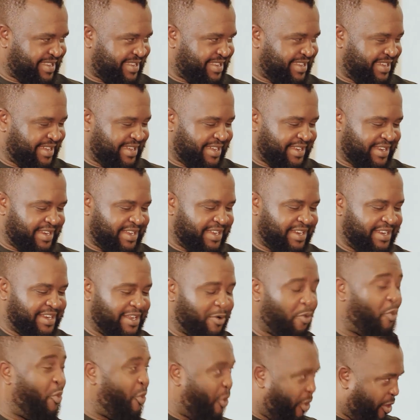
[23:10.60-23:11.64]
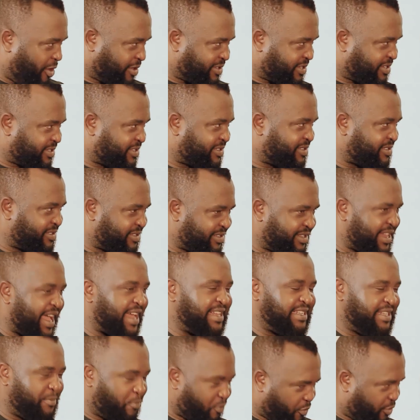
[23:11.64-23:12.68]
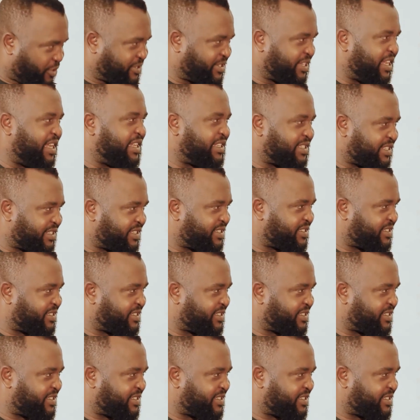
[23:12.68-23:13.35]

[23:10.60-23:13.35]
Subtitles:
the works, that's the process?